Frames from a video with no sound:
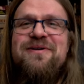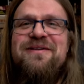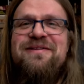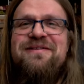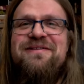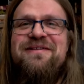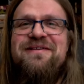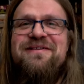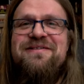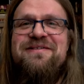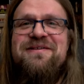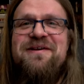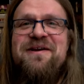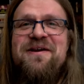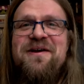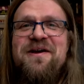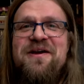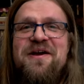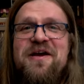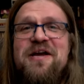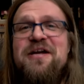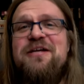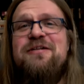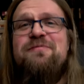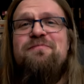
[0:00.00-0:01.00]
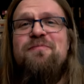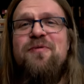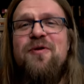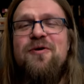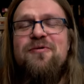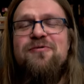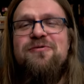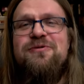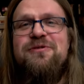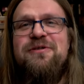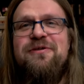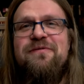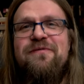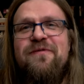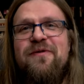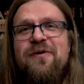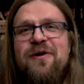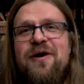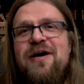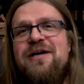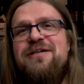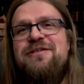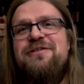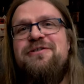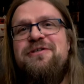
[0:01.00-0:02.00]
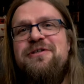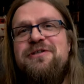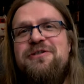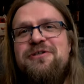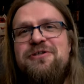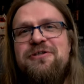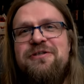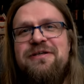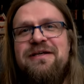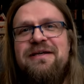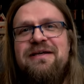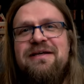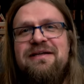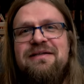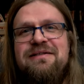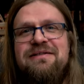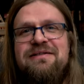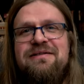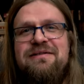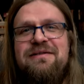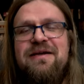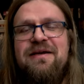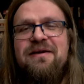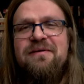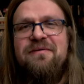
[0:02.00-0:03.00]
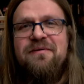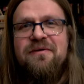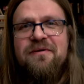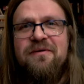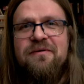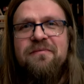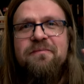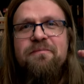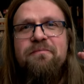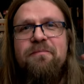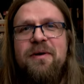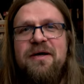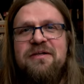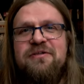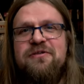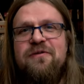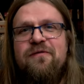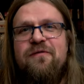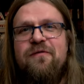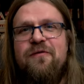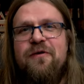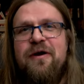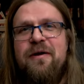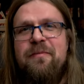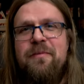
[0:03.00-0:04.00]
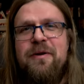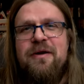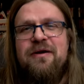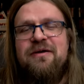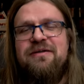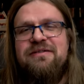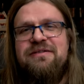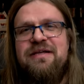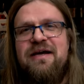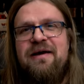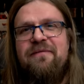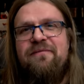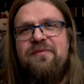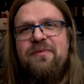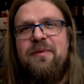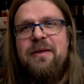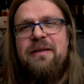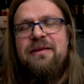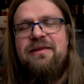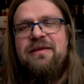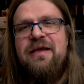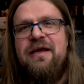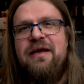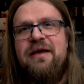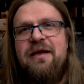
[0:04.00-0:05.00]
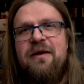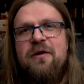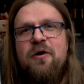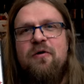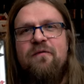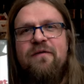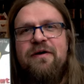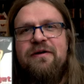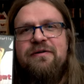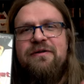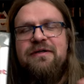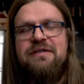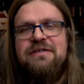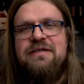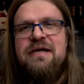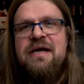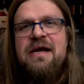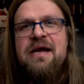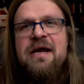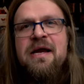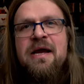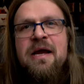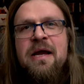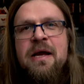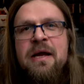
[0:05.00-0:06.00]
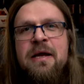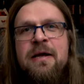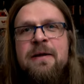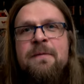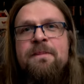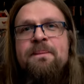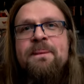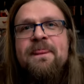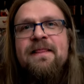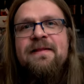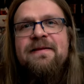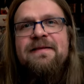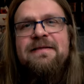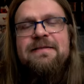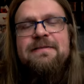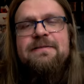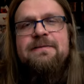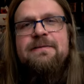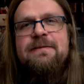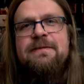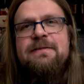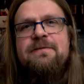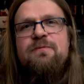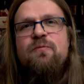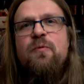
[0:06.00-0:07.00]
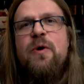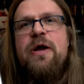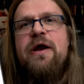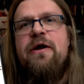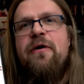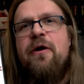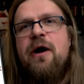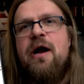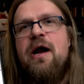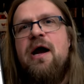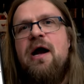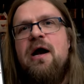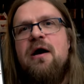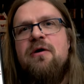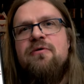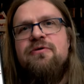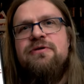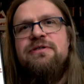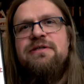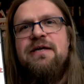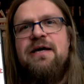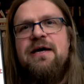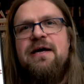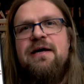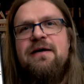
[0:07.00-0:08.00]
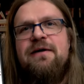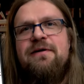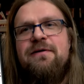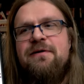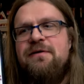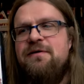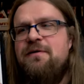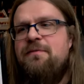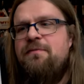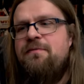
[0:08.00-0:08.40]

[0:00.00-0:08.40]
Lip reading: with this explosive hostage scenes. The bunch of criminals have been taking over this warehouse, and